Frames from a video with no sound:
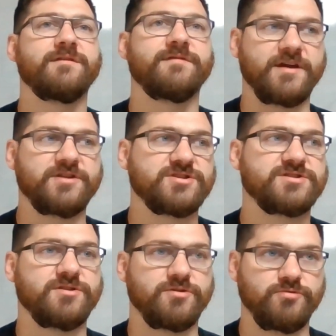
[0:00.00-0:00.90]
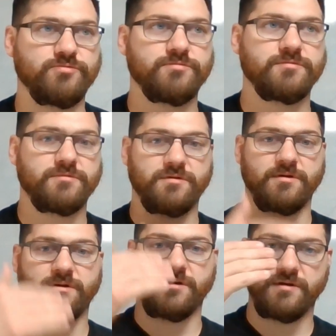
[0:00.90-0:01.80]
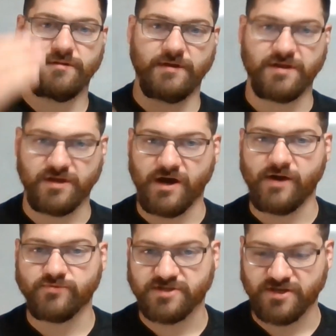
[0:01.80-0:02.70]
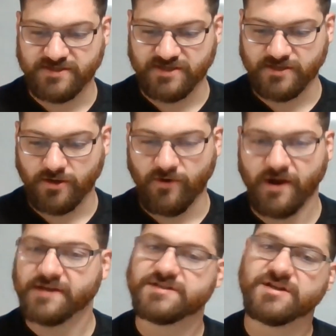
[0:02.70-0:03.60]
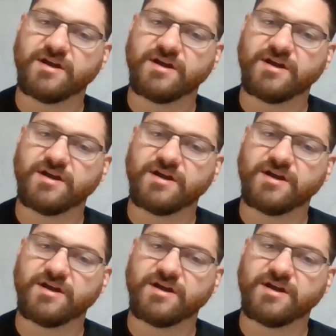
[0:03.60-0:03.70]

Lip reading: They just knew that God was going to send a Christ.